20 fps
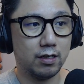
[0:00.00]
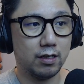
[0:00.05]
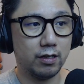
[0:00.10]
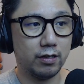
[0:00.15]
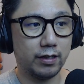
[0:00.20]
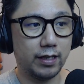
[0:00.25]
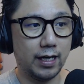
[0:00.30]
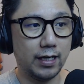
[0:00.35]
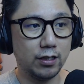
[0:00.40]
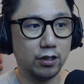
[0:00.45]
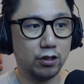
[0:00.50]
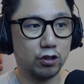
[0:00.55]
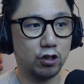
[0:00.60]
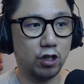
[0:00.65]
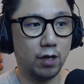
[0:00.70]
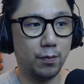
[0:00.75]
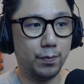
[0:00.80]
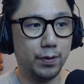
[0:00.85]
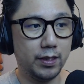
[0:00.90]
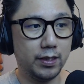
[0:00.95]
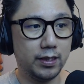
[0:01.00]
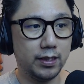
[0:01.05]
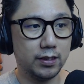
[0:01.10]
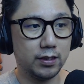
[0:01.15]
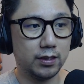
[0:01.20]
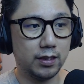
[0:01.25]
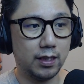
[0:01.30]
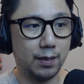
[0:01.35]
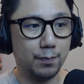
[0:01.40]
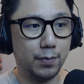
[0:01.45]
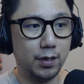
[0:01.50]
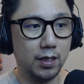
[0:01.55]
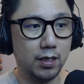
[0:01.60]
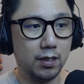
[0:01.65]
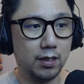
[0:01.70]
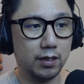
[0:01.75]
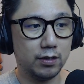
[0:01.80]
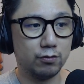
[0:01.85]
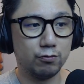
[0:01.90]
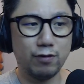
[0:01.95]
Okay, just copy this number.
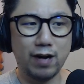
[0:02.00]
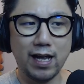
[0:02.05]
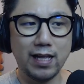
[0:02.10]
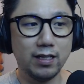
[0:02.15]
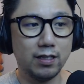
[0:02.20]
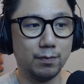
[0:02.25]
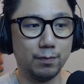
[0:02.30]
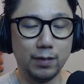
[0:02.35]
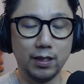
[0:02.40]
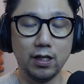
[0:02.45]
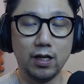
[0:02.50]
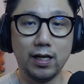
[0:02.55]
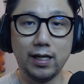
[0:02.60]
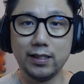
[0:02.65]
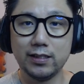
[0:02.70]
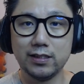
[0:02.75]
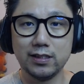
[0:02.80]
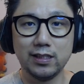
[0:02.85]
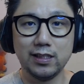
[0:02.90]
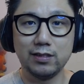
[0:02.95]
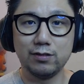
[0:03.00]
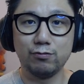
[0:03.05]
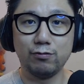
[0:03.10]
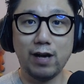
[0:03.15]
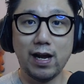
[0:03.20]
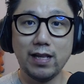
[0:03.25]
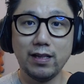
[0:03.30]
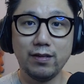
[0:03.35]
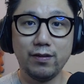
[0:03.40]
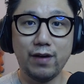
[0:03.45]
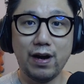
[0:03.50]
It's random. Like it's it's random.